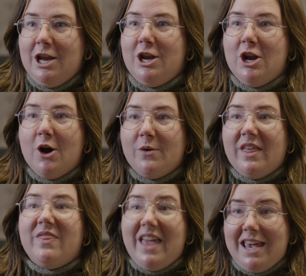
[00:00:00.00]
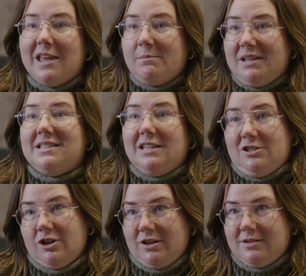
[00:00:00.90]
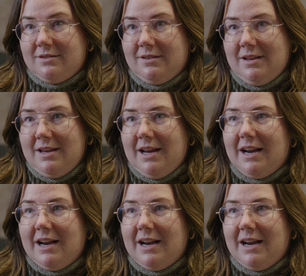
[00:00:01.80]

know that they can be teachers absolutely